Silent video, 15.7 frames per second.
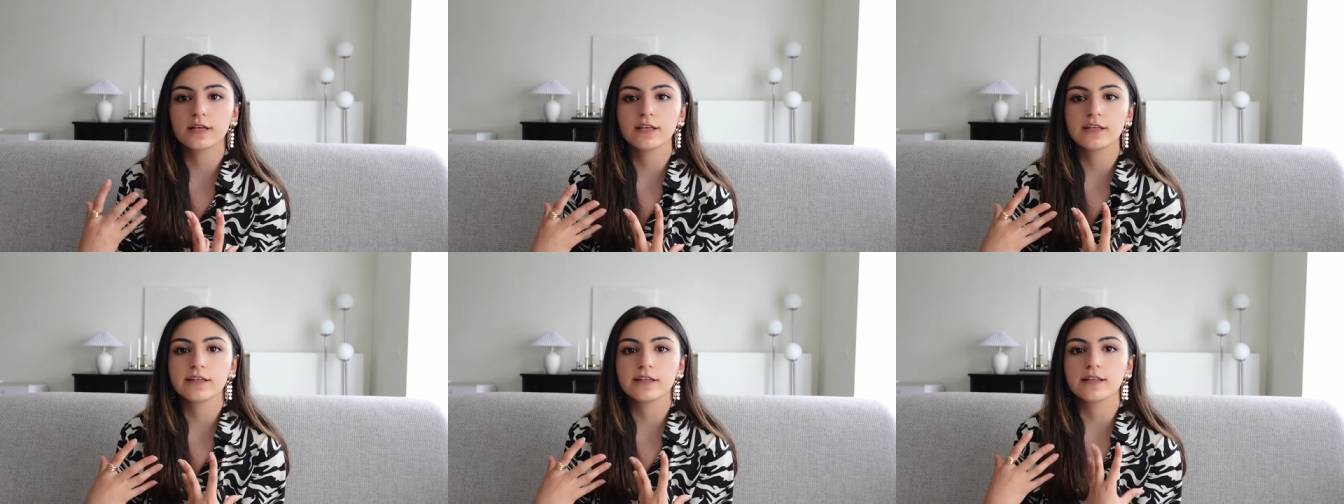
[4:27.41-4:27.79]

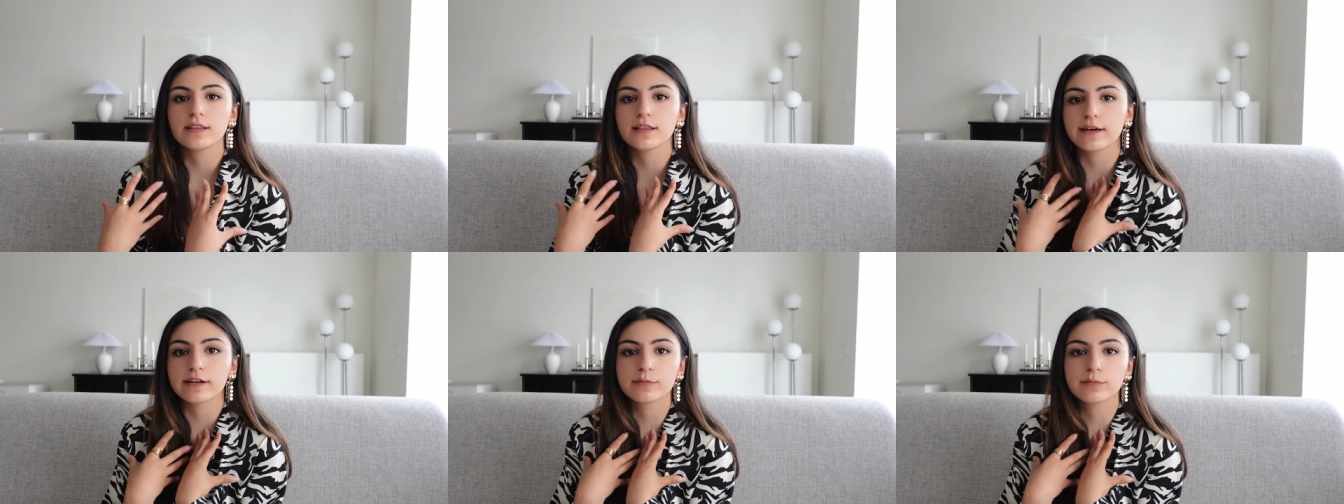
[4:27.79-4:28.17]
a
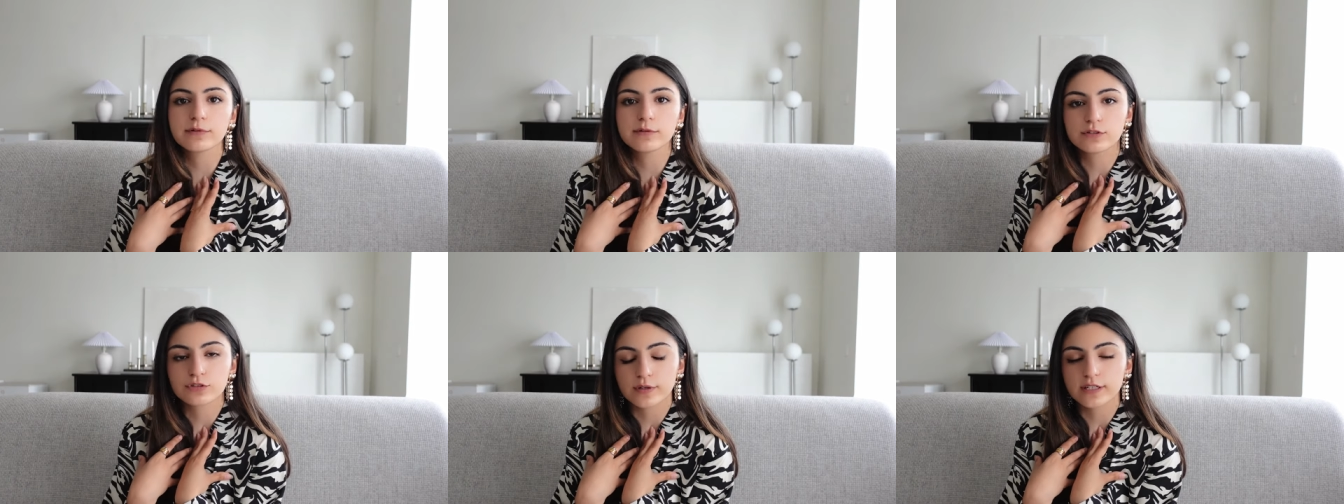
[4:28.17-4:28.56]
light
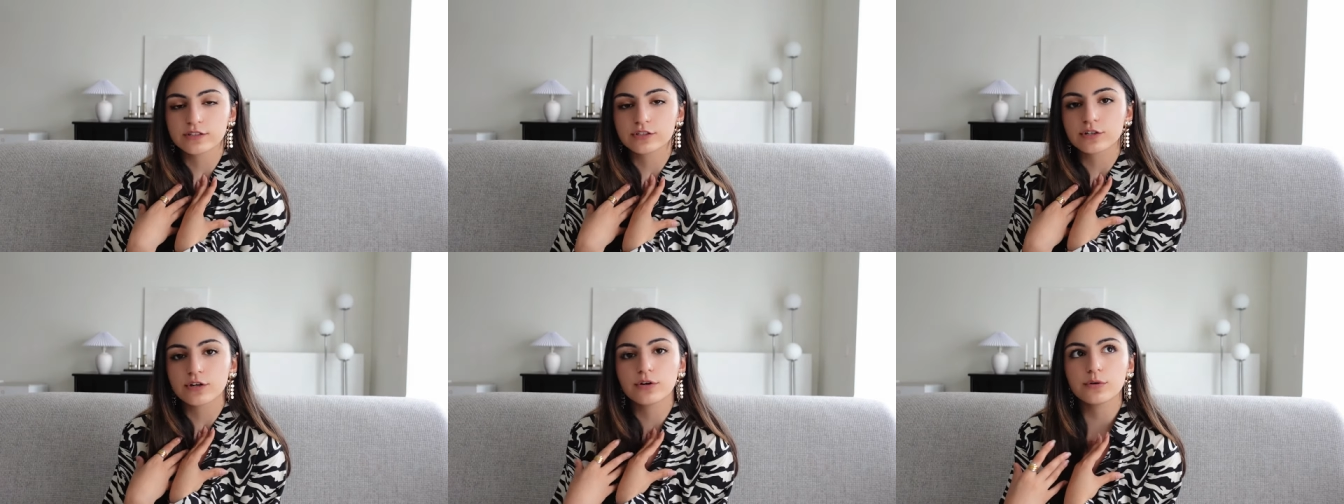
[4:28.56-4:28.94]
blue
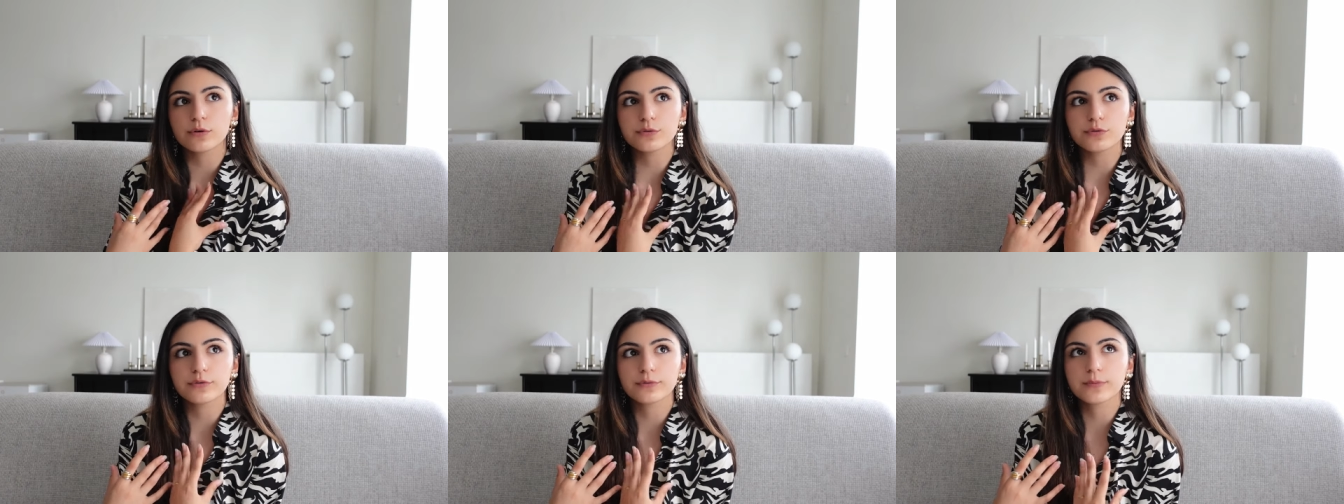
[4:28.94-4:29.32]
trench
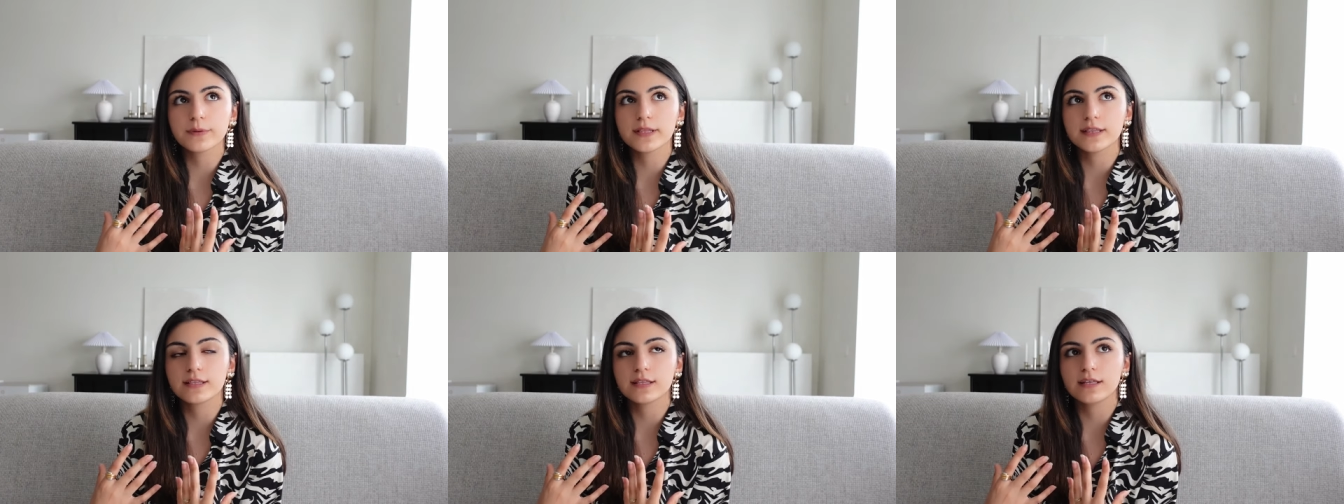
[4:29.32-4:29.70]
coat
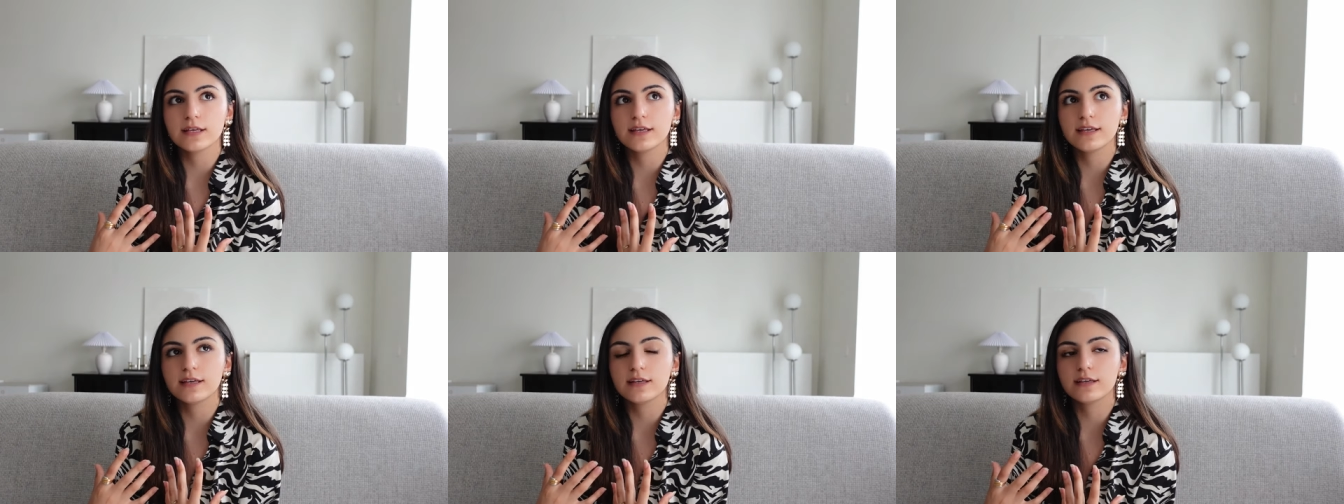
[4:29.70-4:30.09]
with
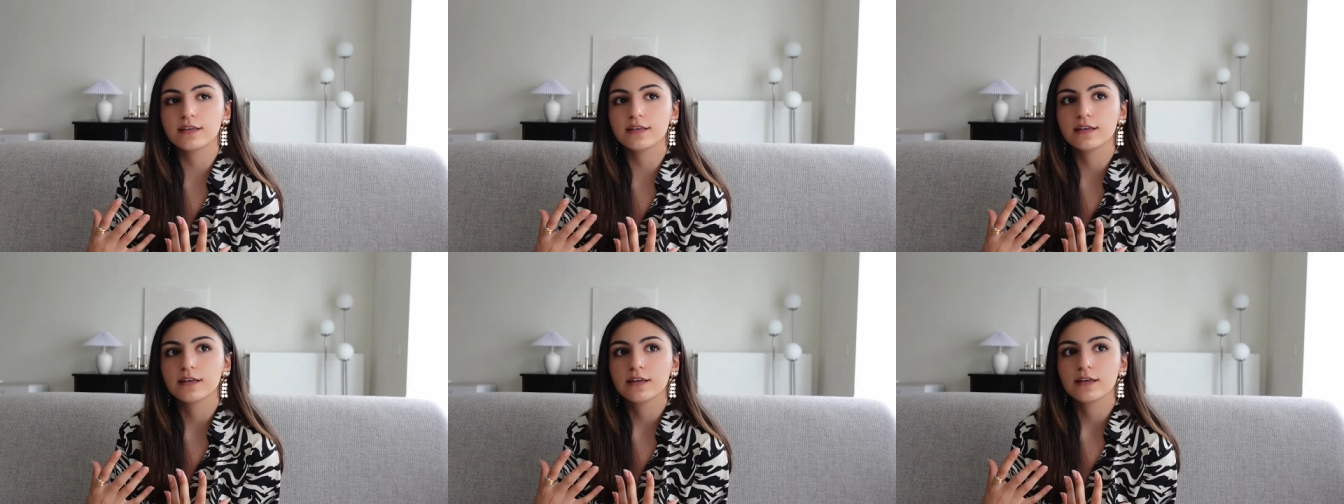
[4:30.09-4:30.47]

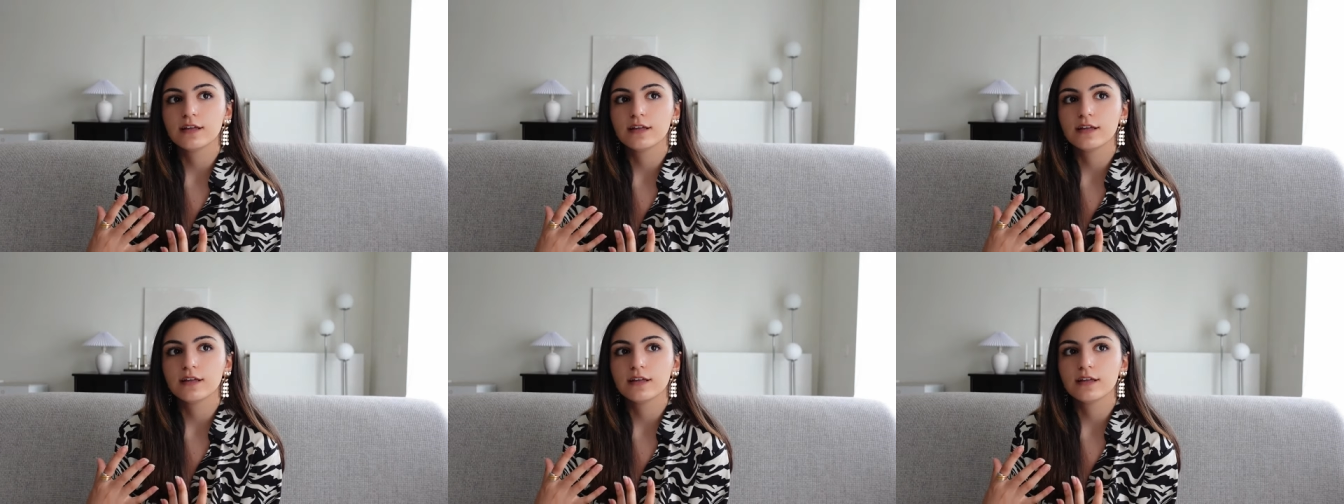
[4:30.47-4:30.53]
a